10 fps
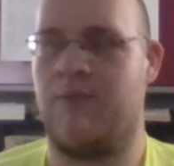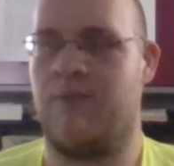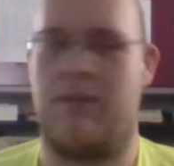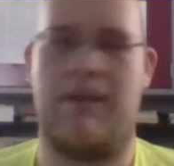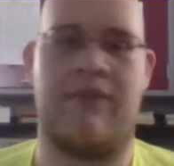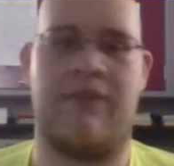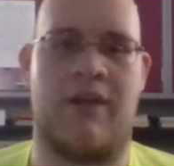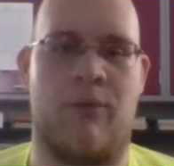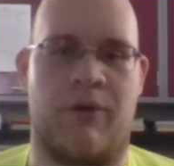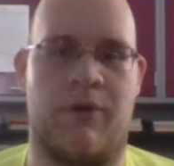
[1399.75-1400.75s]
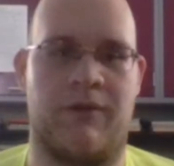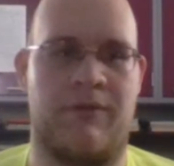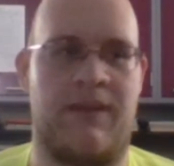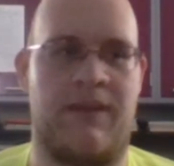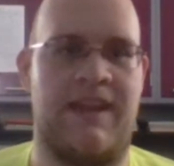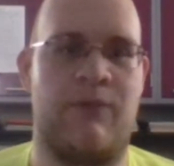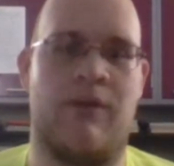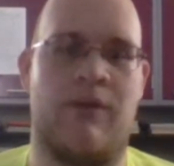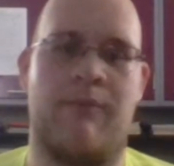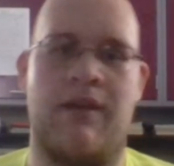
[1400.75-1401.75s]
one of my other coworkers said he'll
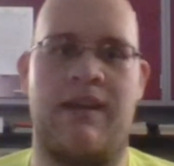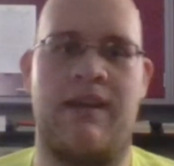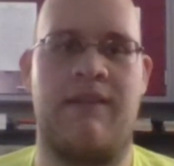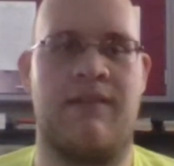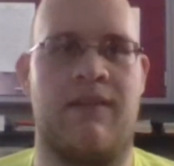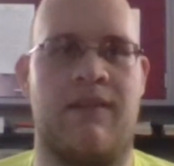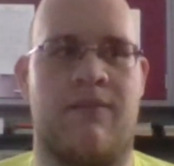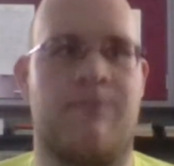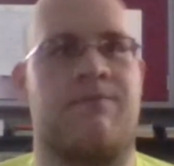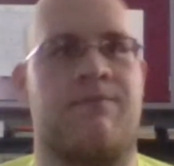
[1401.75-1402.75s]
work Monday because